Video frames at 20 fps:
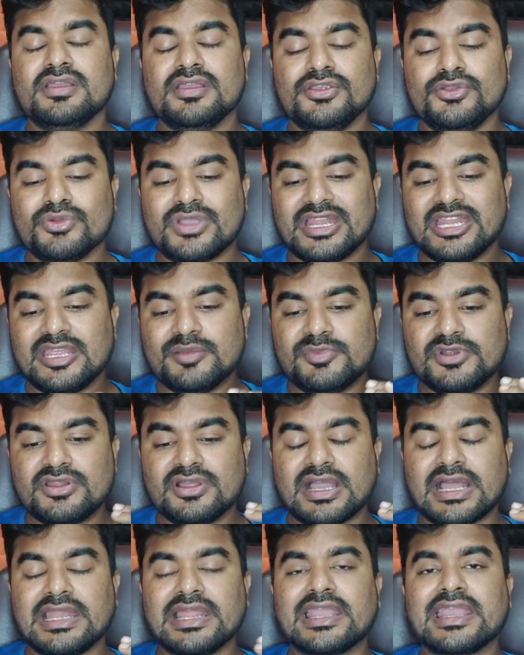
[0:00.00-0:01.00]
You can able to
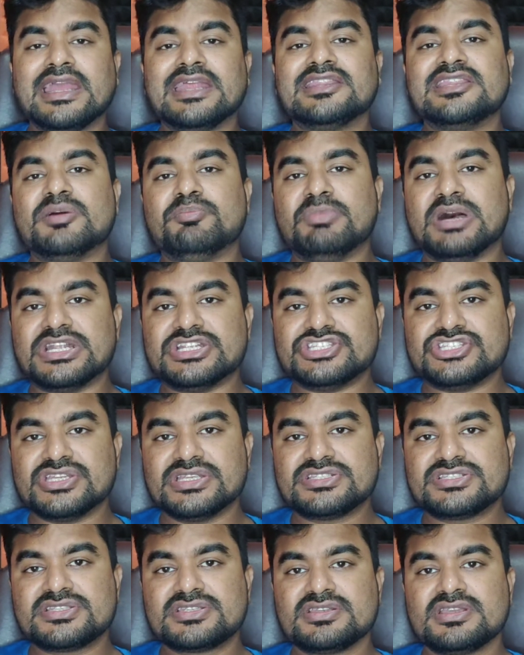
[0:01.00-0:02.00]
allocate the
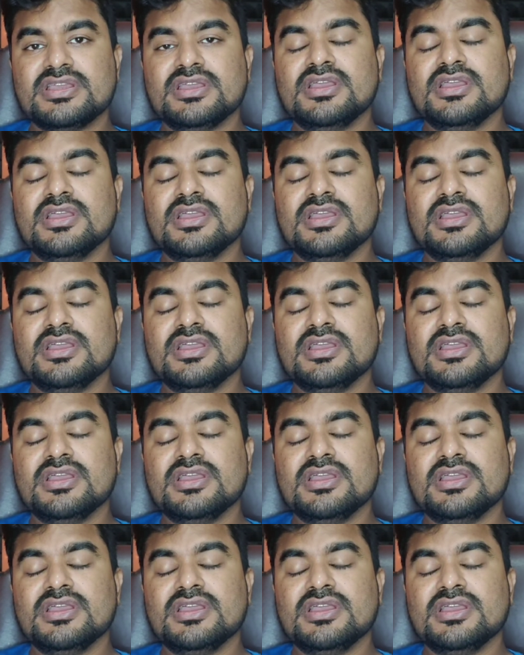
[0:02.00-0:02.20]
budgets.